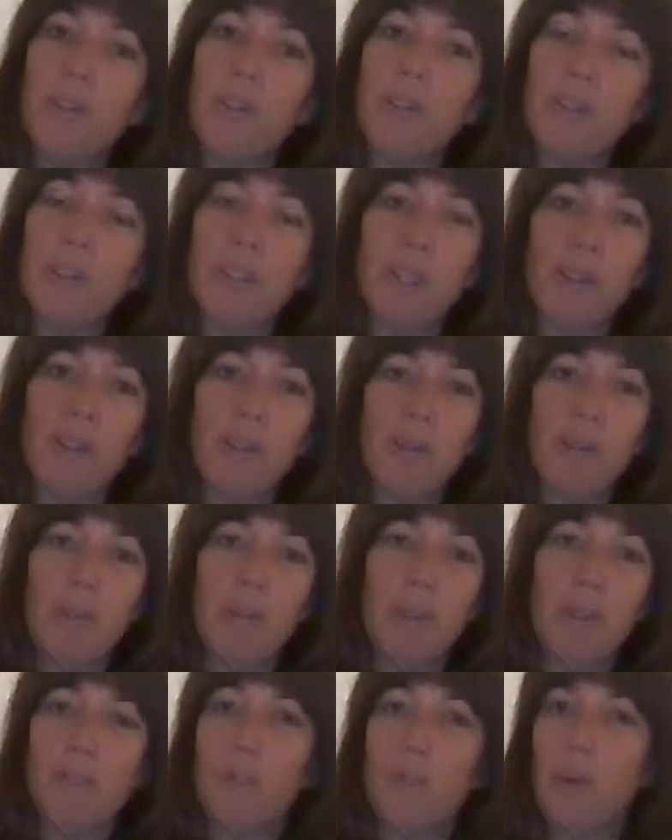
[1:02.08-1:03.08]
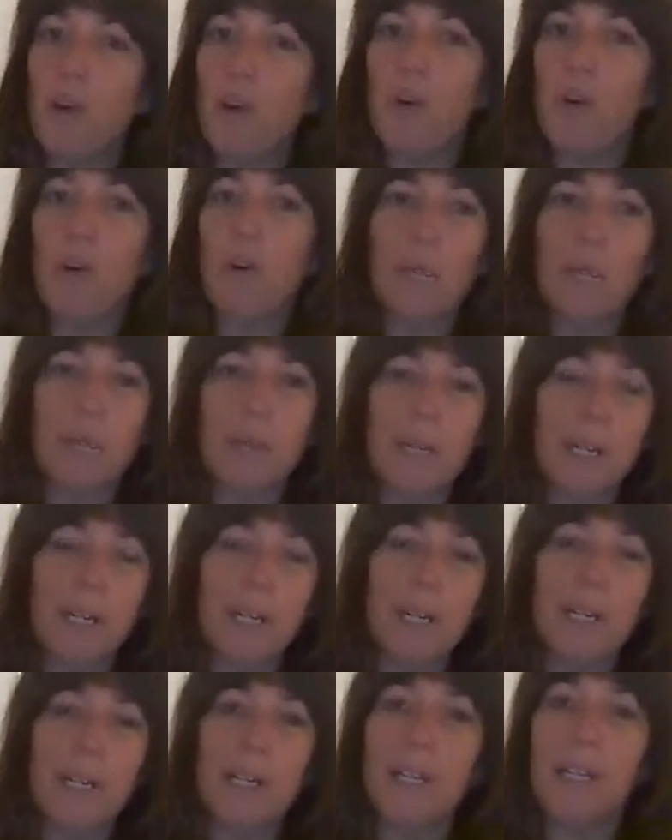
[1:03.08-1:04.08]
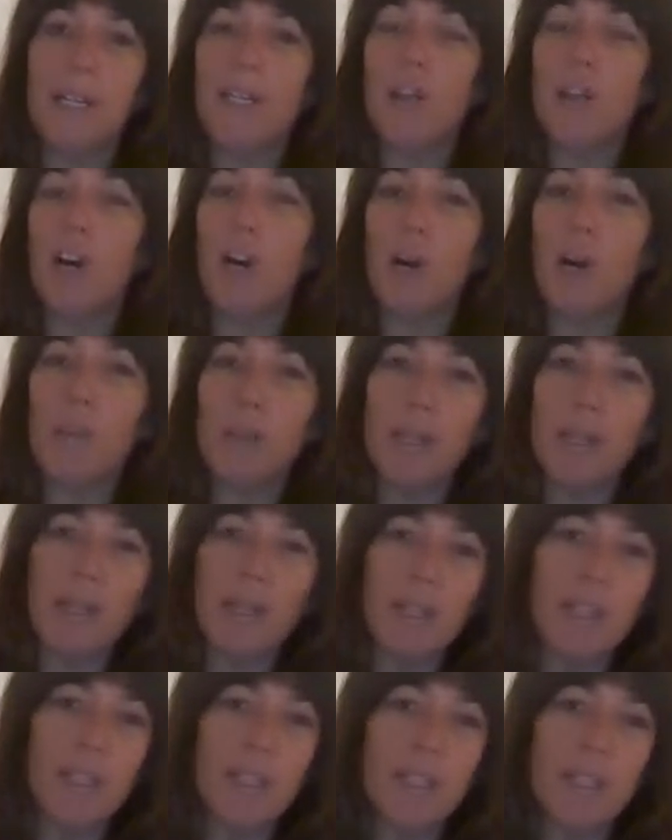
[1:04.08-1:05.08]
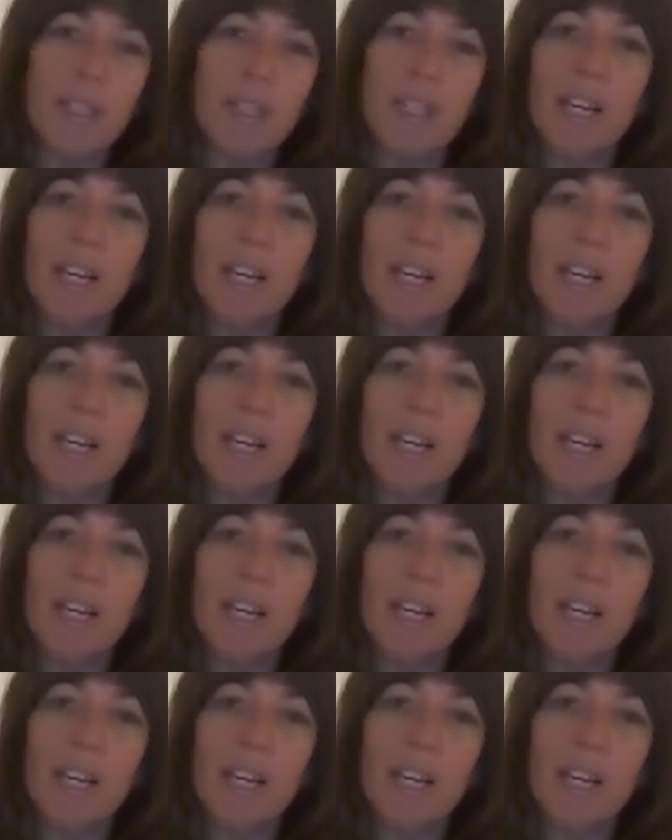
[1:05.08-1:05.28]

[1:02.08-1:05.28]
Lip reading: you can dilute with, jojoba and almond,